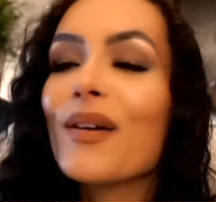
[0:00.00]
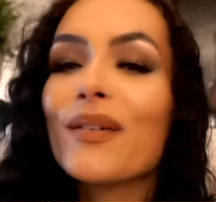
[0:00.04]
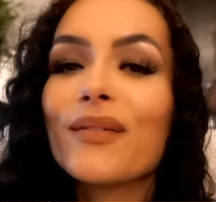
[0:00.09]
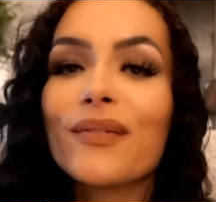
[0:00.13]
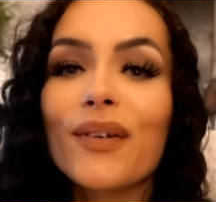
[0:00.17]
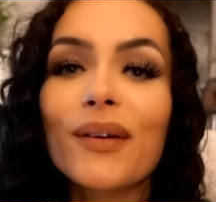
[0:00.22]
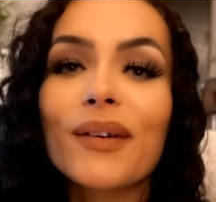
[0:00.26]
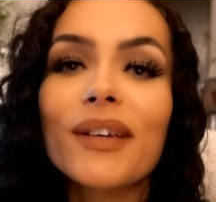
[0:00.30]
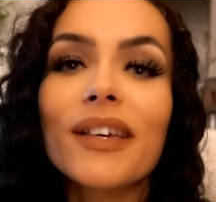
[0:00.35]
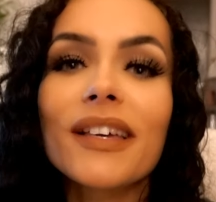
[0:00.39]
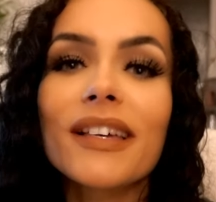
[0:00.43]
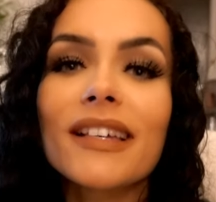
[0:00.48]

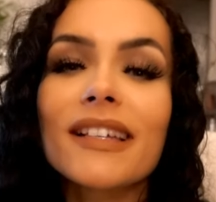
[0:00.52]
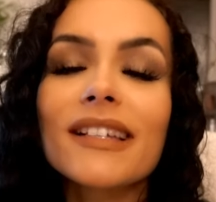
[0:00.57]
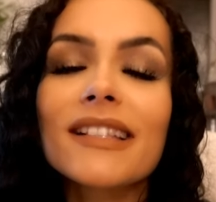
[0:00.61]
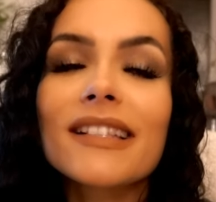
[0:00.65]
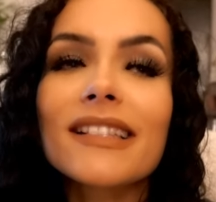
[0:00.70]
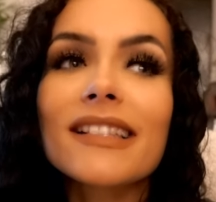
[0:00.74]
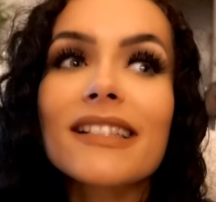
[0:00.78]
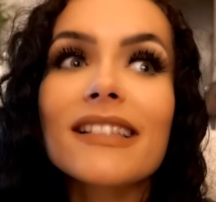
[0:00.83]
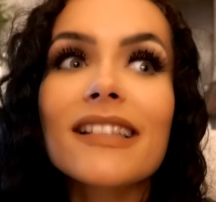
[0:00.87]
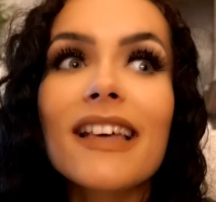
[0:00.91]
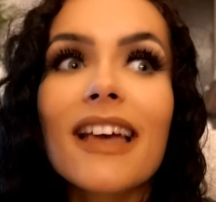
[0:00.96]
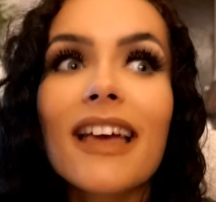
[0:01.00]

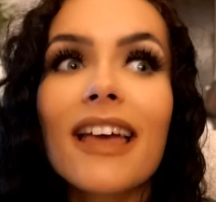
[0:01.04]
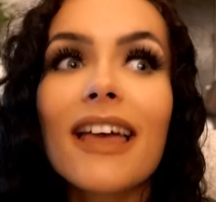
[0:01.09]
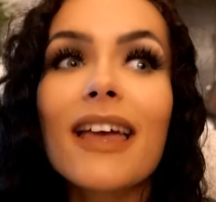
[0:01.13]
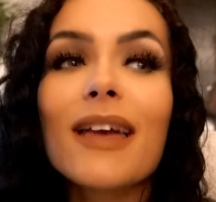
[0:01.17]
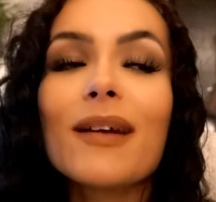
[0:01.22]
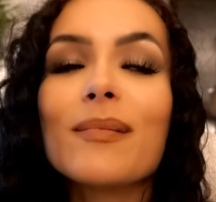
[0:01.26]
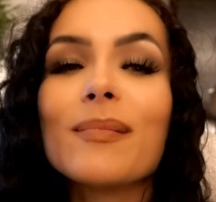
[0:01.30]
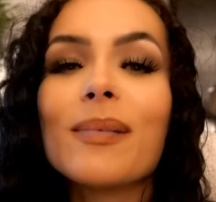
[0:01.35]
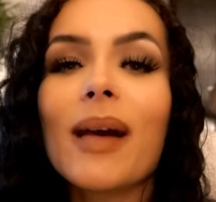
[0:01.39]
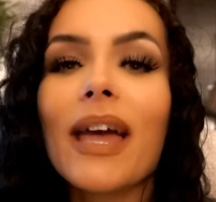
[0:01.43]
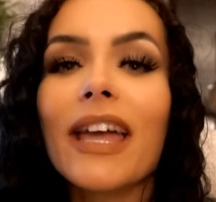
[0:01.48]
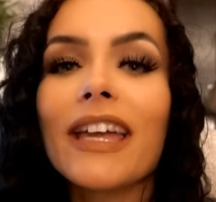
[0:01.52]
focus
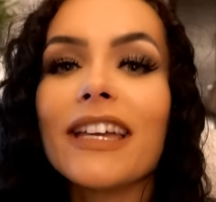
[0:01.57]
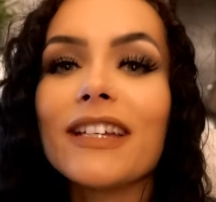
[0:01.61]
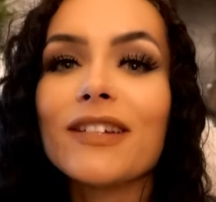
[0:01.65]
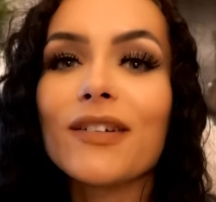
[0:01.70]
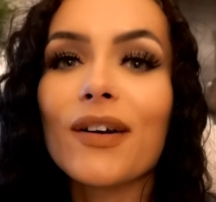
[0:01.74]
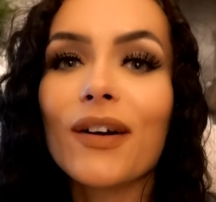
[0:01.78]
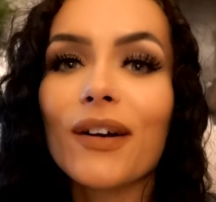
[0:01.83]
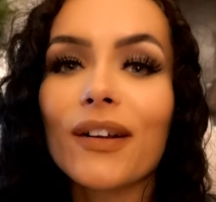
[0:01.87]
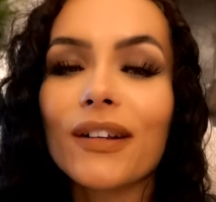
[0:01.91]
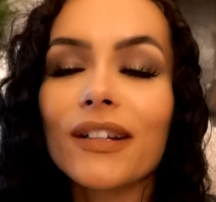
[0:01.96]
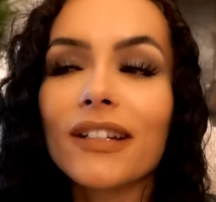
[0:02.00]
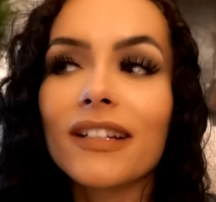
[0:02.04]
paid
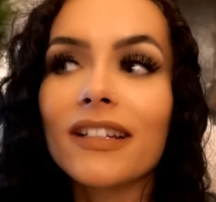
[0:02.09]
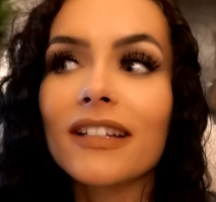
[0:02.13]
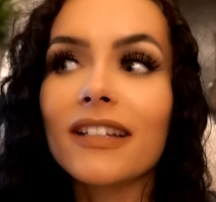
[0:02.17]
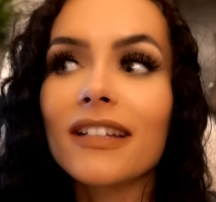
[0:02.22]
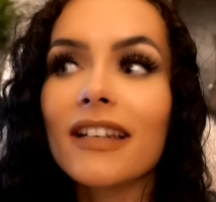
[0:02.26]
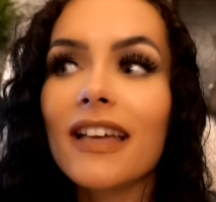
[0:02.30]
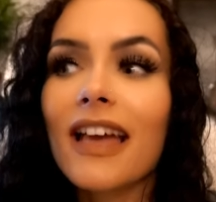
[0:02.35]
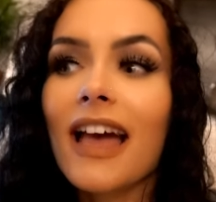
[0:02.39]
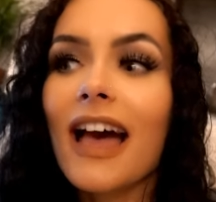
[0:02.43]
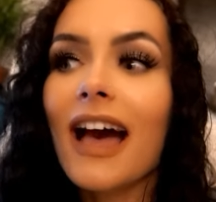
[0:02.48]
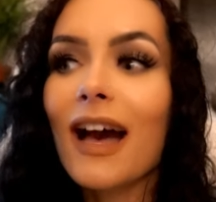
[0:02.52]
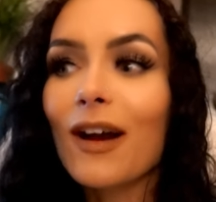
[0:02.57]
on
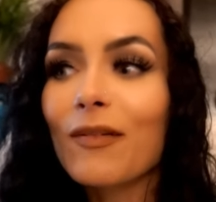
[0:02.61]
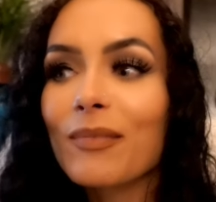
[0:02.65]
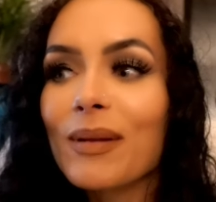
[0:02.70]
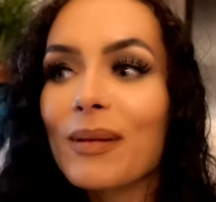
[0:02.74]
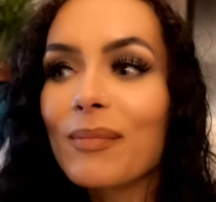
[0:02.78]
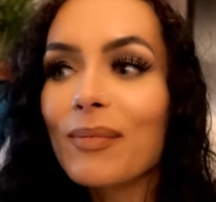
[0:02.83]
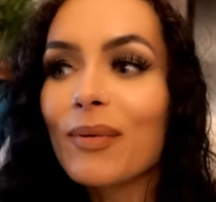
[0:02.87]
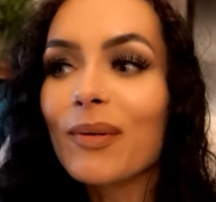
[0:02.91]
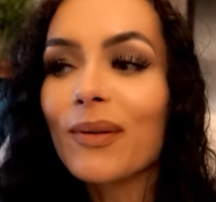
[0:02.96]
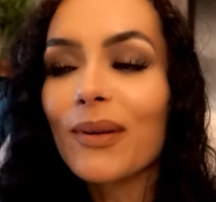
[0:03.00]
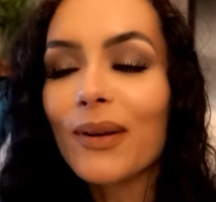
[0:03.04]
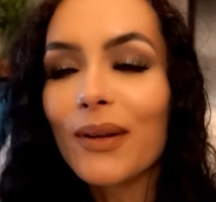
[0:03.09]
how
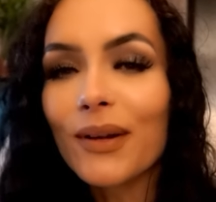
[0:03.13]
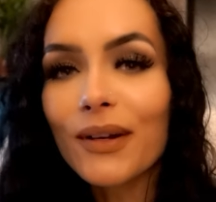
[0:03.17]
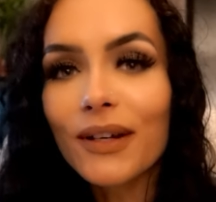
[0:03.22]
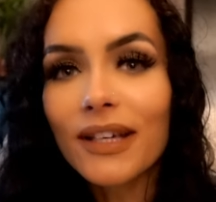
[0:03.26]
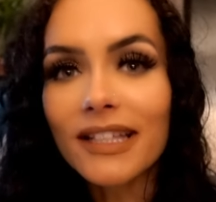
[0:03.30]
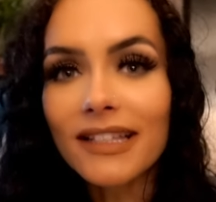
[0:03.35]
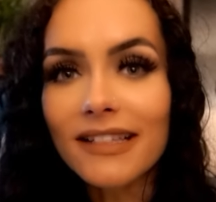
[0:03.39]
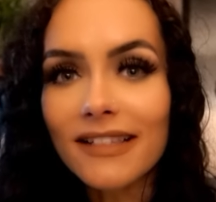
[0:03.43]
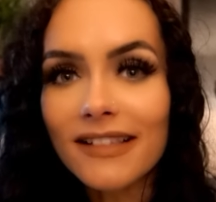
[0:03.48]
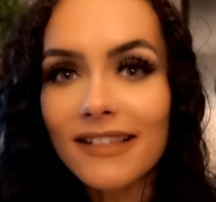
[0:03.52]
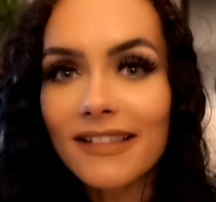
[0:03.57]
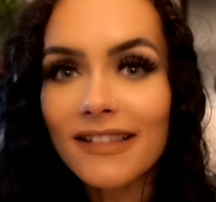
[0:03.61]
people look
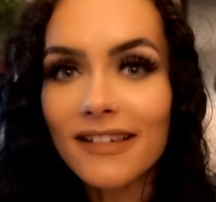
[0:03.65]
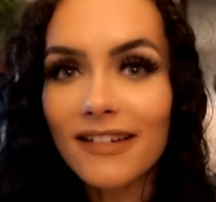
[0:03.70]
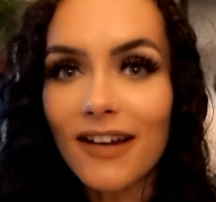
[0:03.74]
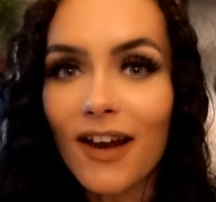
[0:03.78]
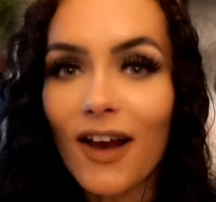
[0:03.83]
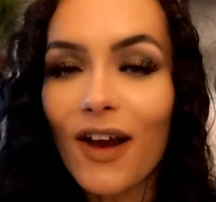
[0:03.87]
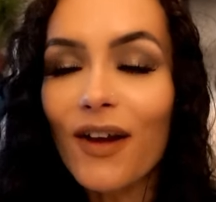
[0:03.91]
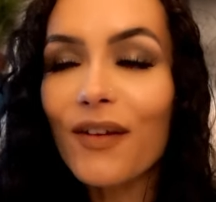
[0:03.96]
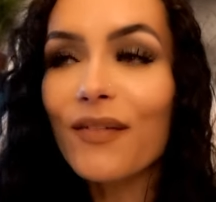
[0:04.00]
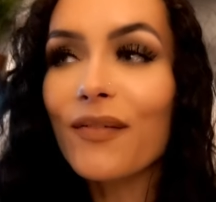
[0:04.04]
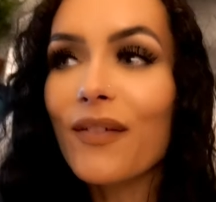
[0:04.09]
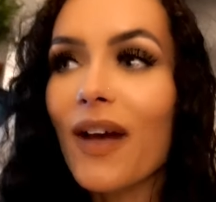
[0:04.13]
and
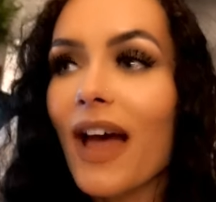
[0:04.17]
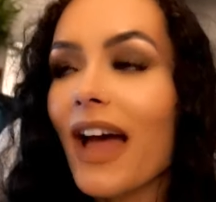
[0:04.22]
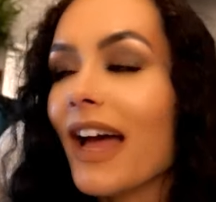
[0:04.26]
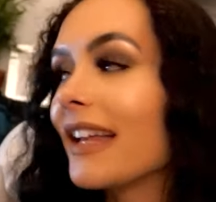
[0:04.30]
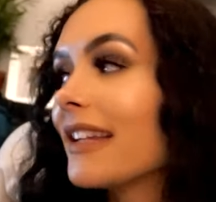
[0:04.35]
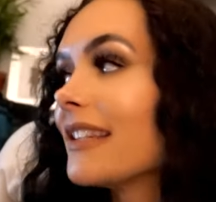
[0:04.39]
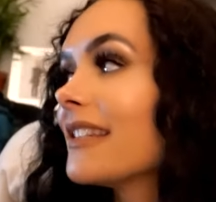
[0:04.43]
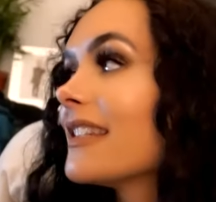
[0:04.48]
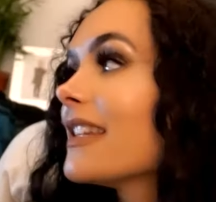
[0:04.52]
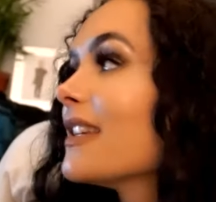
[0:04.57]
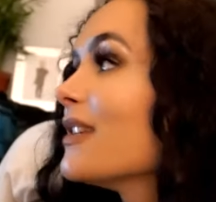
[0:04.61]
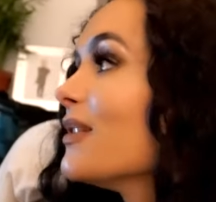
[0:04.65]
stuff
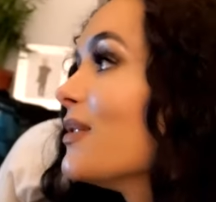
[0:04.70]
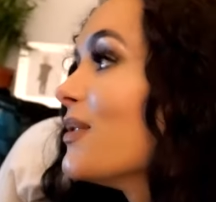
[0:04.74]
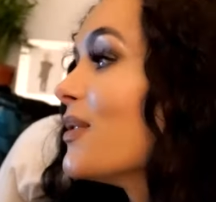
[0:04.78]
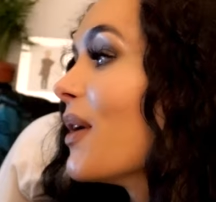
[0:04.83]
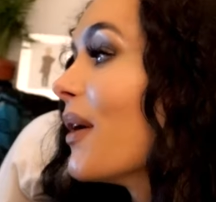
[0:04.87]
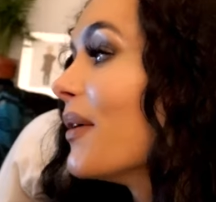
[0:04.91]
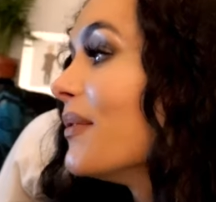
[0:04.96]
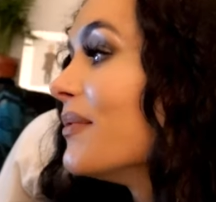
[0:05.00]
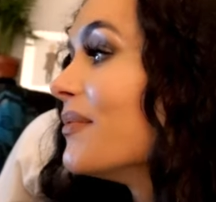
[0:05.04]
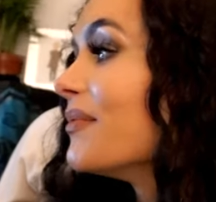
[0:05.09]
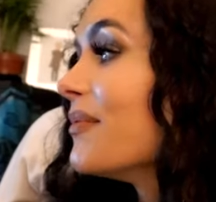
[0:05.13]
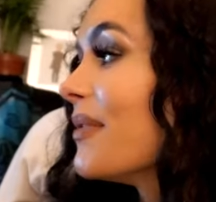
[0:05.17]
and you
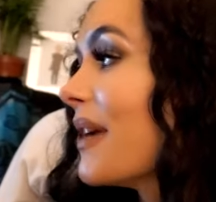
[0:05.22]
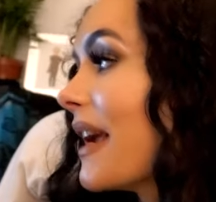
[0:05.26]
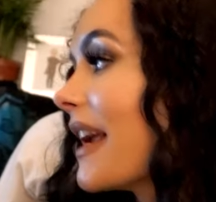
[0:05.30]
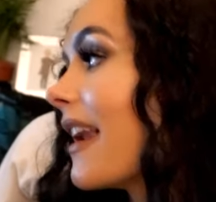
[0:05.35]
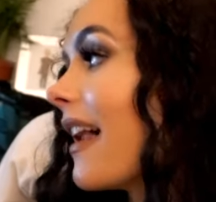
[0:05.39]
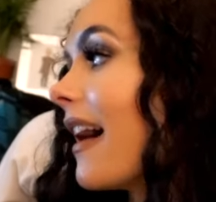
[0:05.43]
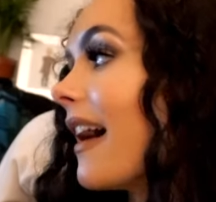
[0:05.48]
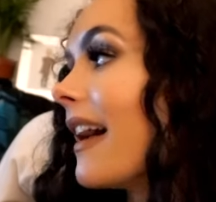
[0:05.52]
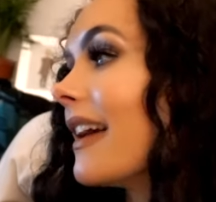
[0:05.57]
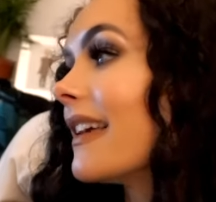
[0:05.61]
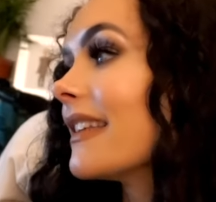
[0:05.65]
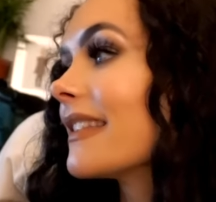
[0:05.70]
don't
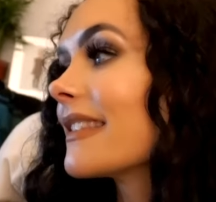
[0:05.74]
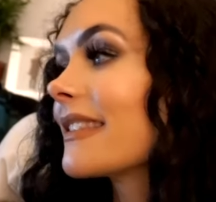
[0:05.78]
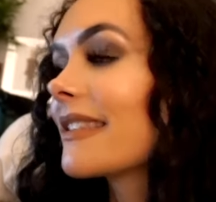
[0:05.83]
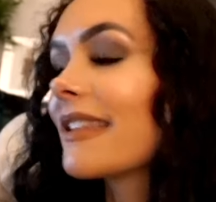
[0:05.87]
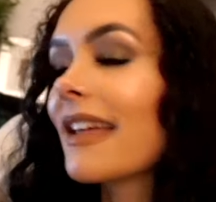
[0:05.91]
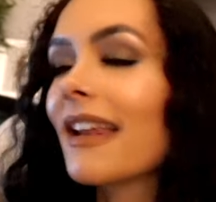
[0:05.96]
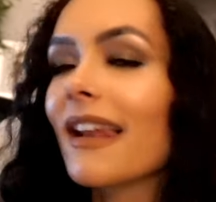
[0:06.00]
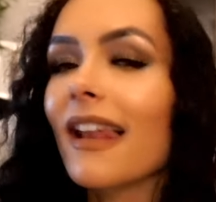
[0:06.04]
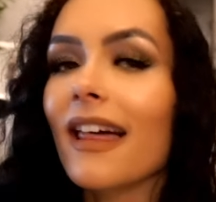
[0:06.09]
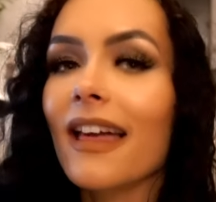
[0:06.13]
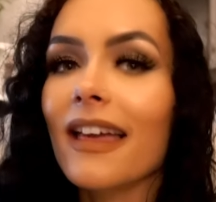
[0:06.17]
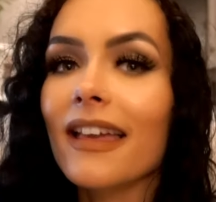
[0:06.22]
realize
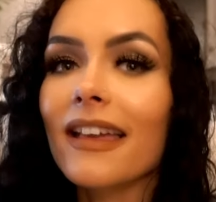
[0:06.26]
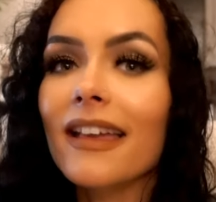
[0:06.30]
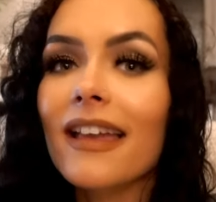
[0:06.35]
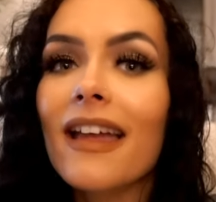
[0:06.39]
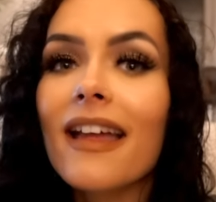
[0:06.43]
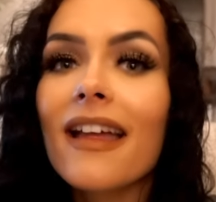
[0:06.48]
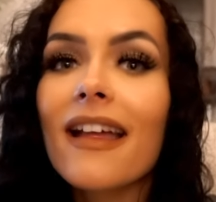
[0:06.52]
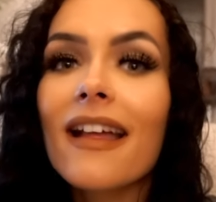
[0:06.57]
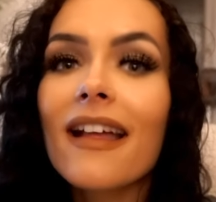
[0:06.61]
that like